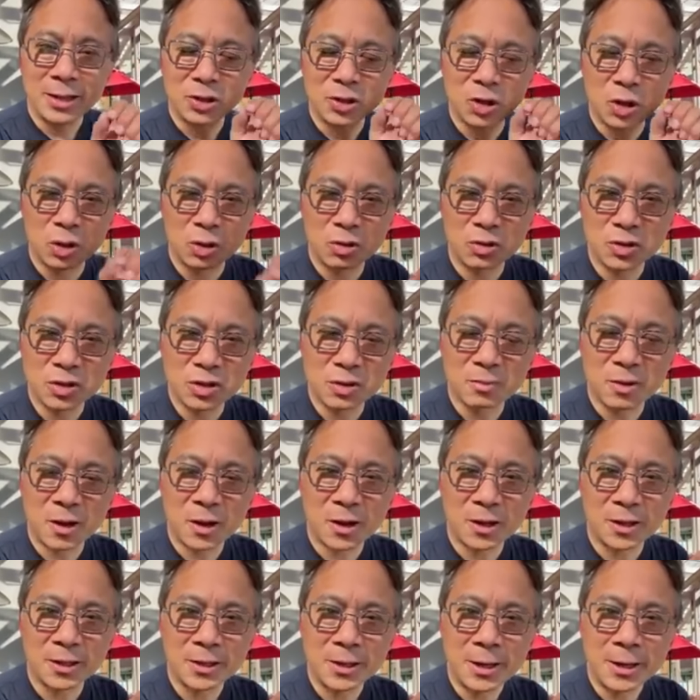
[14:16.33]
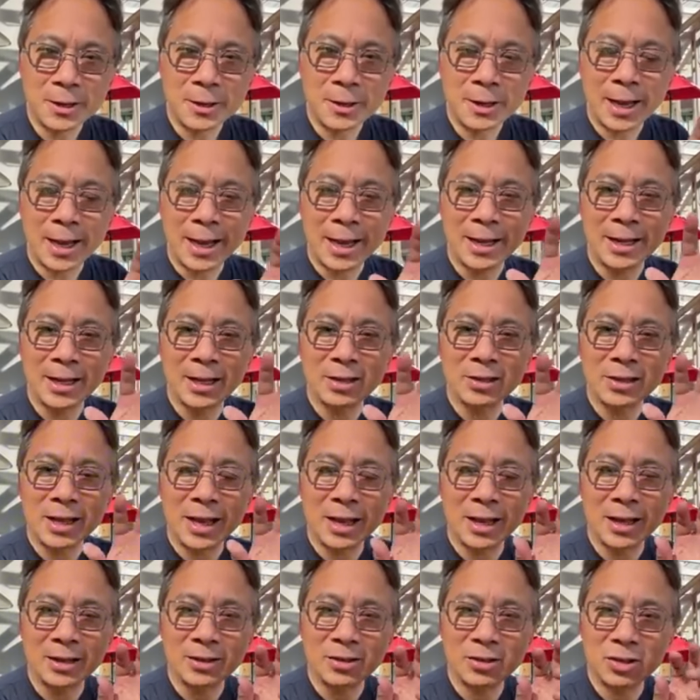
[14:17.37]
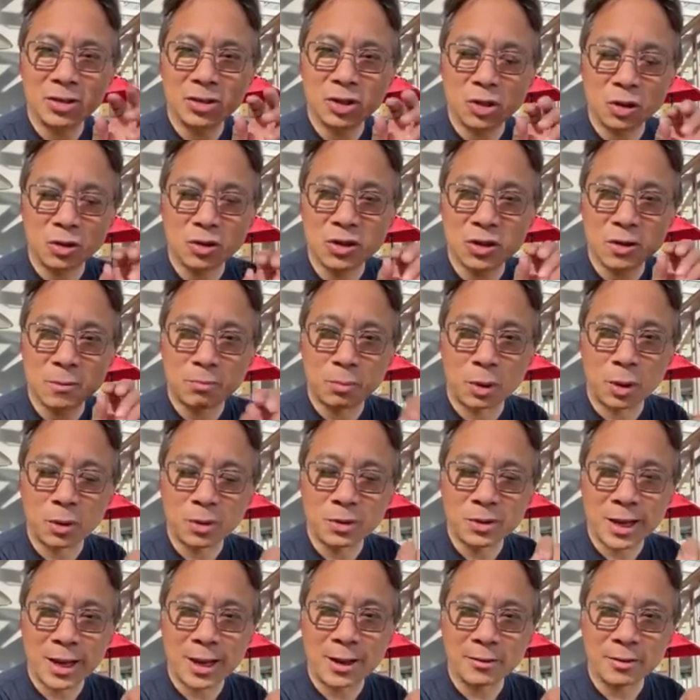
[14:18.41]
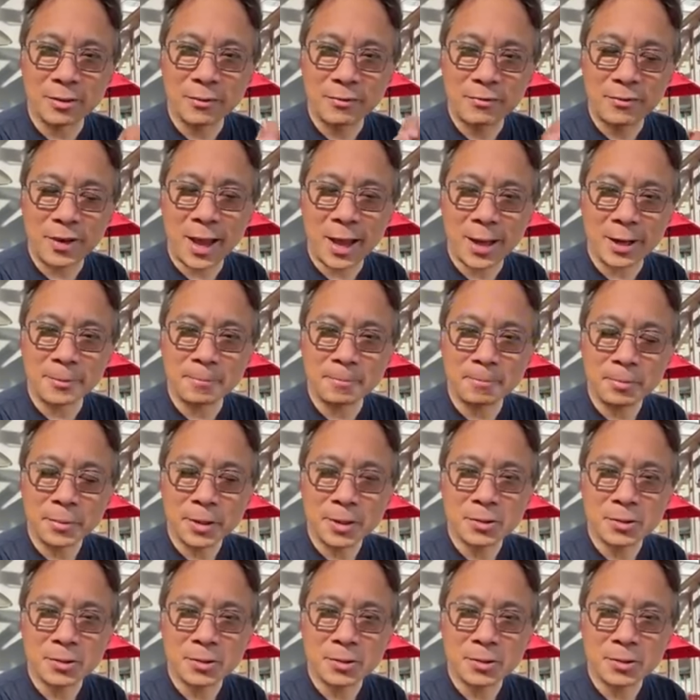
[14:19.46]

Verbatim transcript: It turns them on, and it starts to burn down the fat.